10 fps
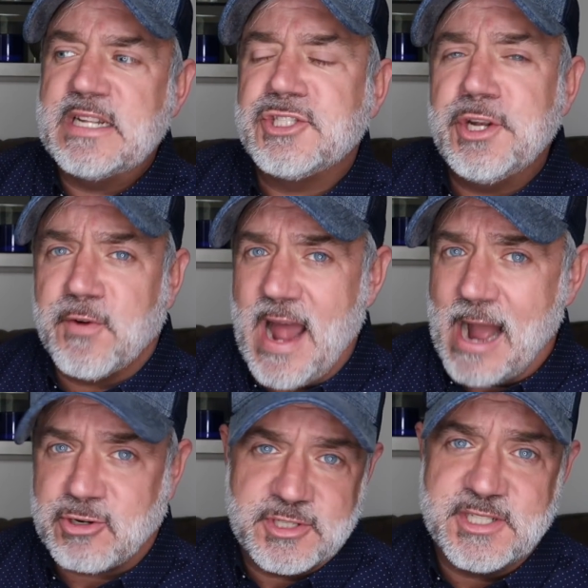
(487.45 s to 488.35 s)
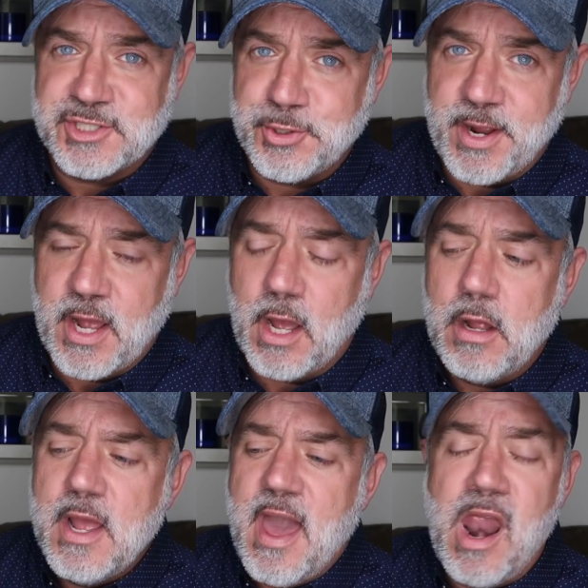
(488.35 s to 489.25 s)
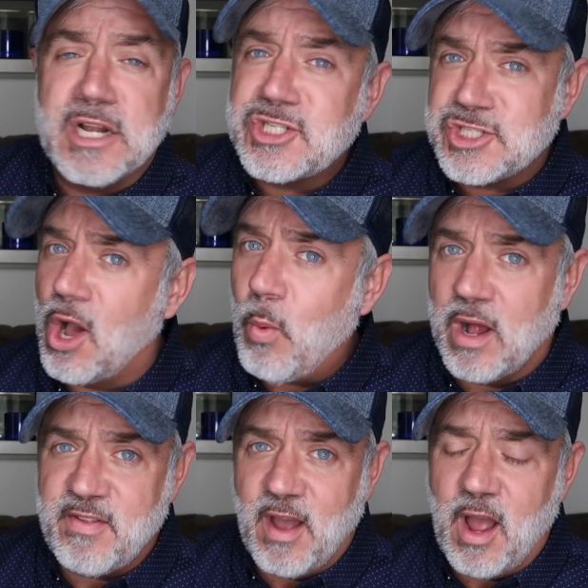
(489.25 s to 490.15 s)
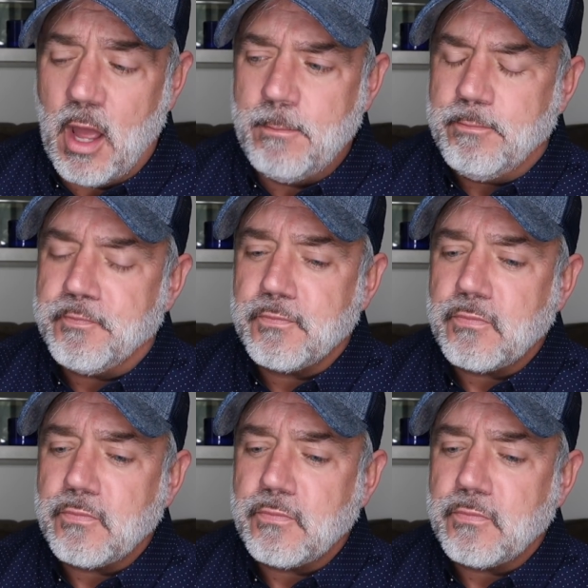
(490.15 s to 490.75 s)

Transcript: It's 2 different actresses doing it, and it's so well done.